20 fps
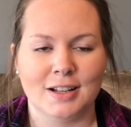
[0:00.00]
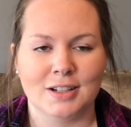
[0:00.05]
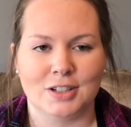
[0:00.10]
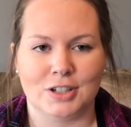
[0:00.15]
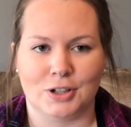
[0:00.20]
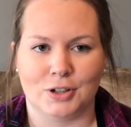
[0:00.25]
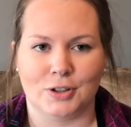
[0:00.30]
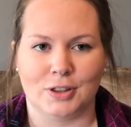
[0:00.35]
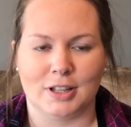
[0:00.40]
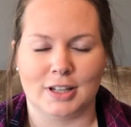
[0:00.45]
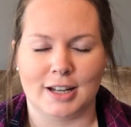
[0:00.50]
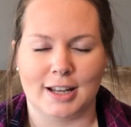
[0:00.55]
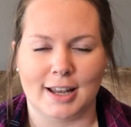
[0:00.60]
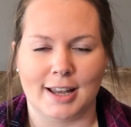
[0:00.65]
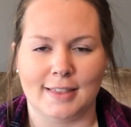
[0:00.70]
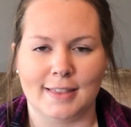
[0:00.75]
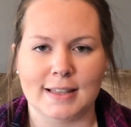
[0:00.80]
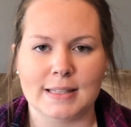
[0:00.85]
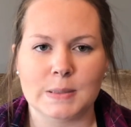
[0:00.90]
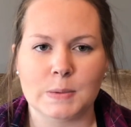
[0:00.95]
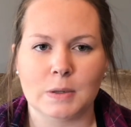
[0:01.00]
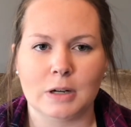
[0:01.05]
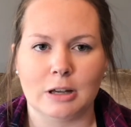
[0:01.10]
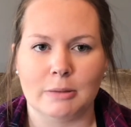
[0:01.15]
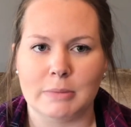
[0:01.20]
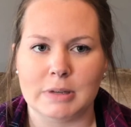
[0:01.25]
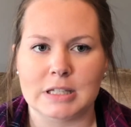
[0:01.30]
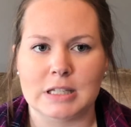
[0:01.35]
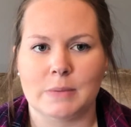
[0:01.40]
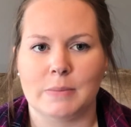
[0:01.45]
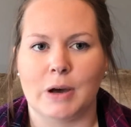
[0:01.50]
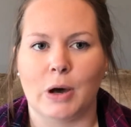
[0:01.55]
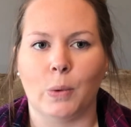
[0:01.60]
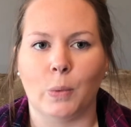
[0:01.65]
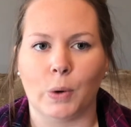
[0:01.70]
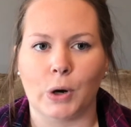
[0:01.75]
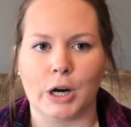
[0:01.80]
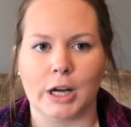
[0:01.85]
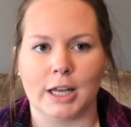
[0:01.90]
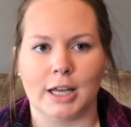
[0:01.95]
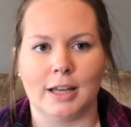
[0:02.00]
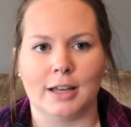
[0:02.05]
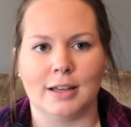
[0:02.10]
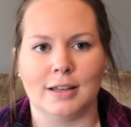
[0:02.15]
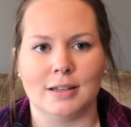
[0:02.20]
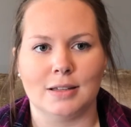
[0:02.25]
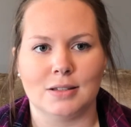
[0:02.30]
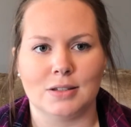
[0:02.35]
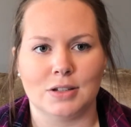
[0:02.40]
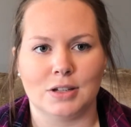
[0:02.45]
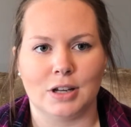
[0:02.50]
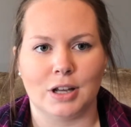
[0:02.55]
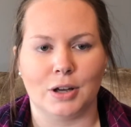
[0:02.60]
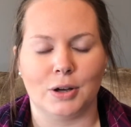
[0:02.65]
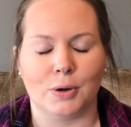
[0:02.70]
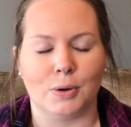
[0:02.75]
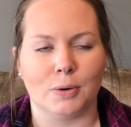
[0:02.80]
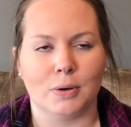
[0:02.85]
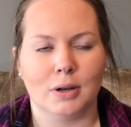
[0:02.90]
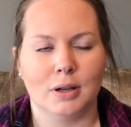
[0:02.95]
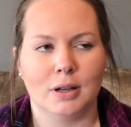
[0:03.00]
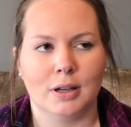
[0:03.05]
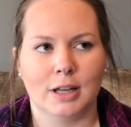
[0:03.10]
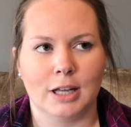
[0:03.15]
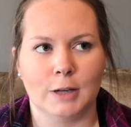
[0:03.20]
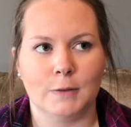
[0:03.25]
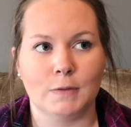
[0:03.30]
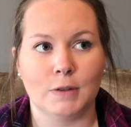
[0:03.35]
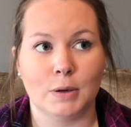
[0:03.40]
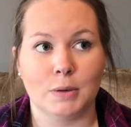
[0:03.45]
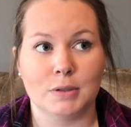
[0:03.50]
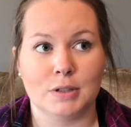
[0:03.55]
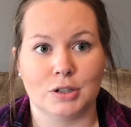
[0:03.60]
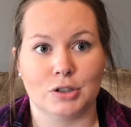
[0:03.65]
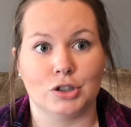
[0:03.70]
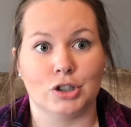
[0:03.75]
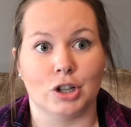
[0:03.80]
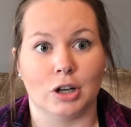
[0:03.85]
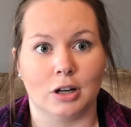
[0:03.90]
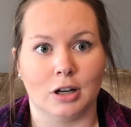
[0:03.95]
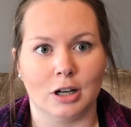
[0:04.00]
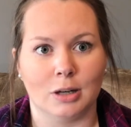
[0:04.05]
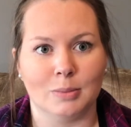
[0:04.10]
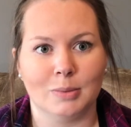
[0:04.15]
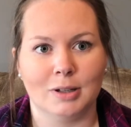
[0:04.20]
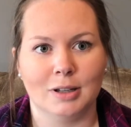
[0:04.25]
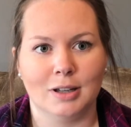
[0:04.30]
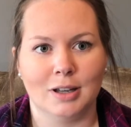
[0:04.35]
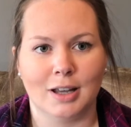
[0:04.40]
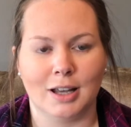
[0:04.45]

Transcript: during the day, and that's what I miss about working is, you know, even though it's a job,